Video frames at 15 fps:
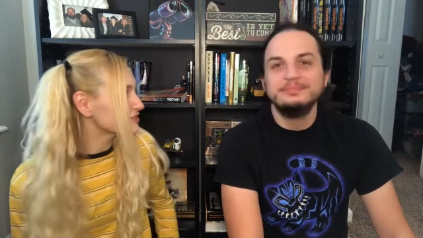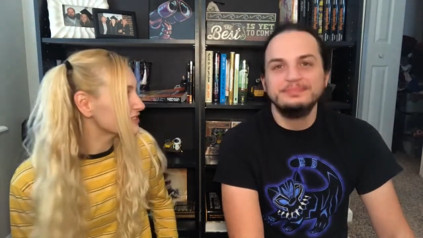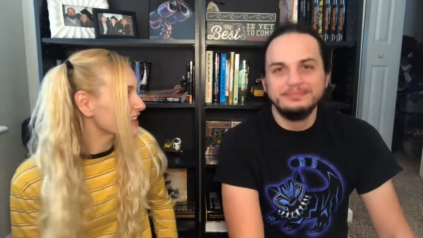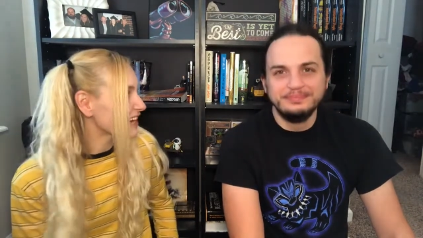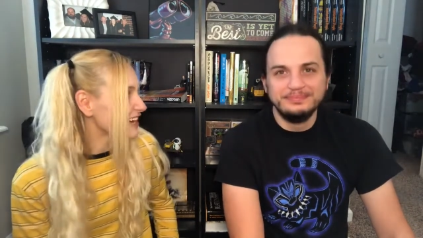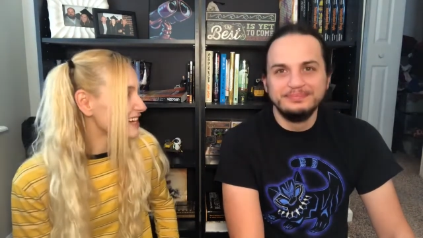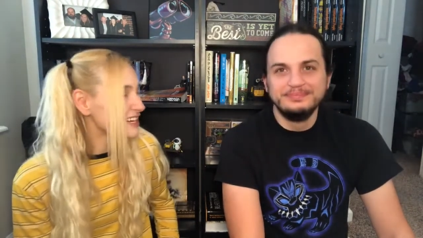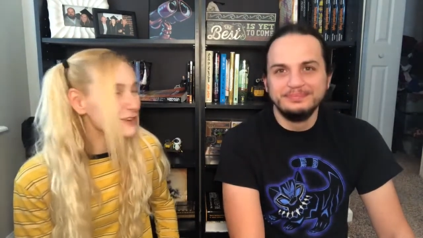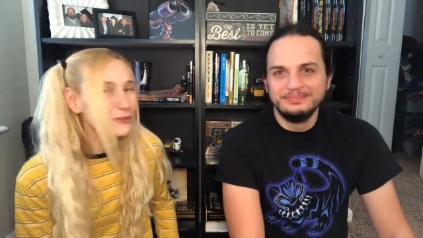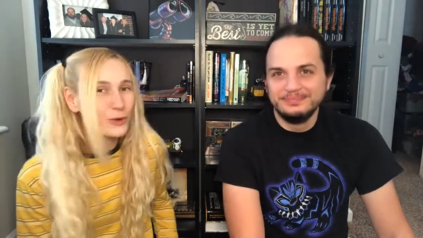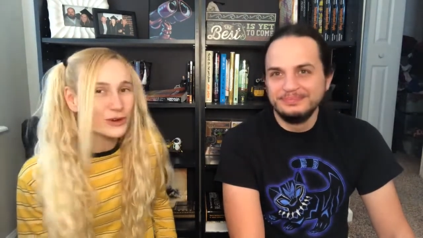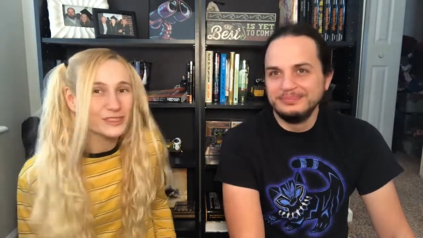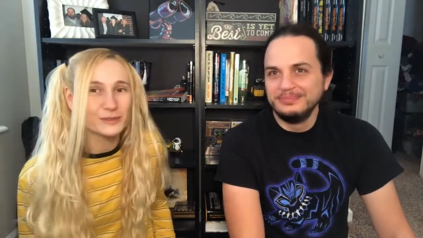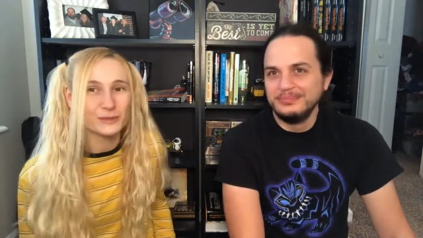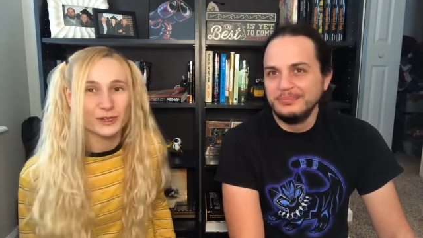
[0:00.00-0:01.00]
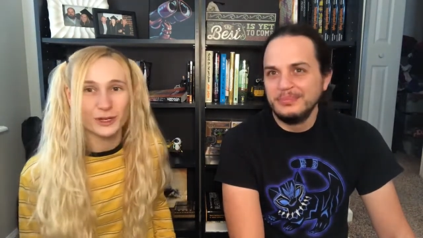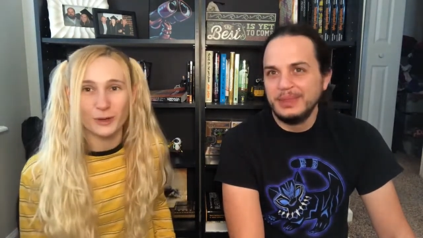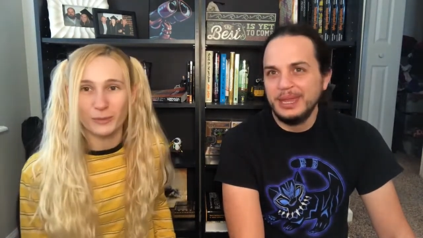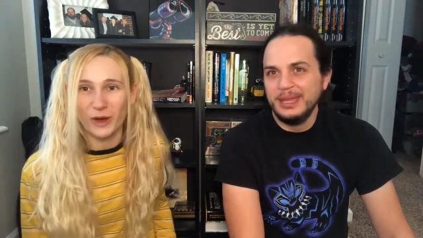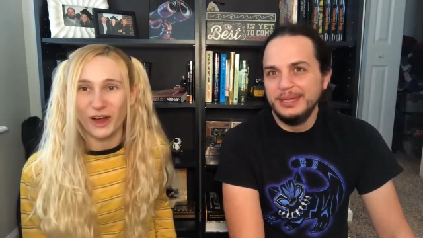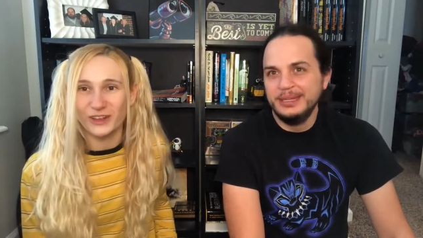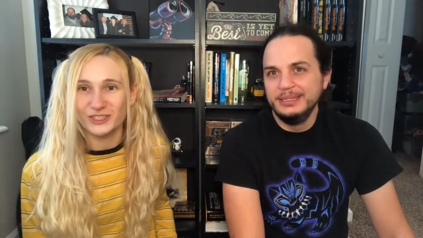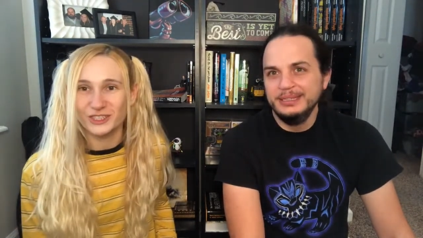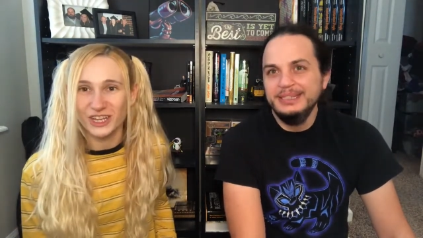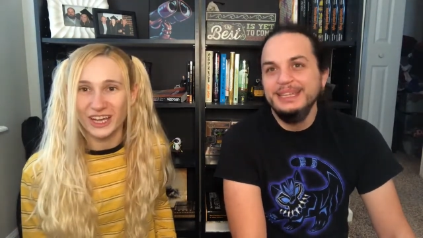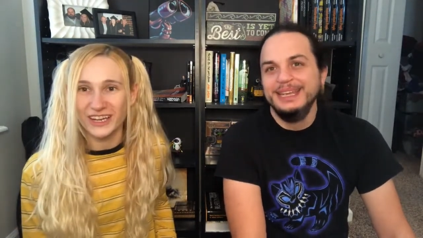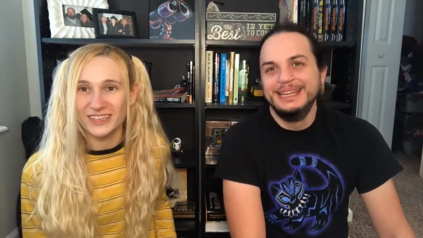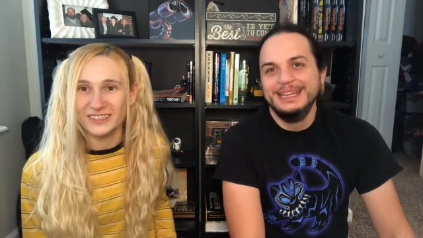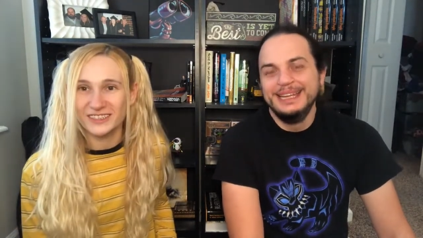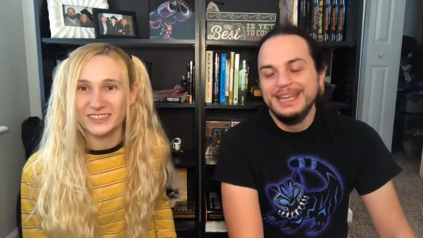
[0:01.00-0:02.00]
Speaker 1: that. Of course, I'm going to
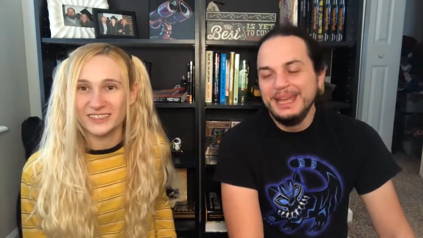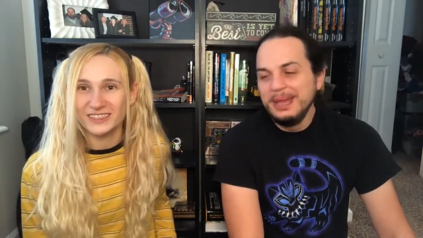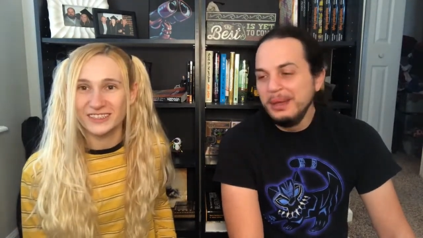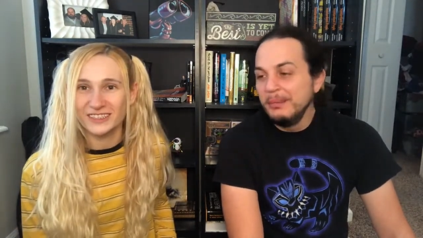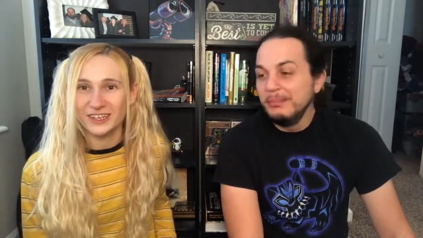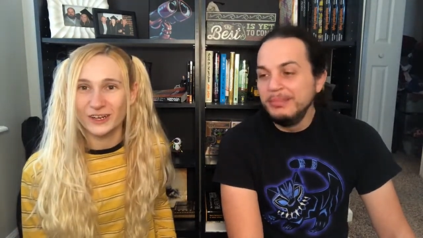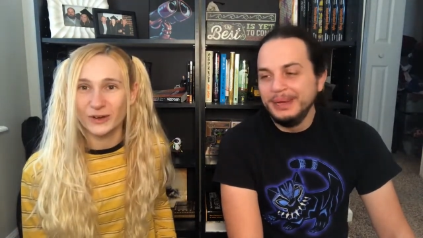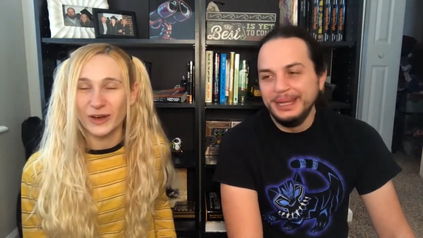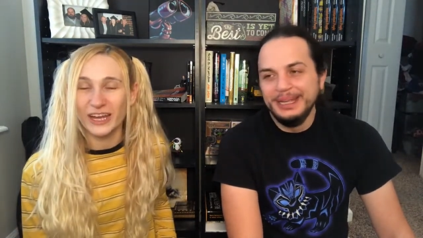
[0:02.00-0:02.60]
apologize. Yeah. You know, yeah. I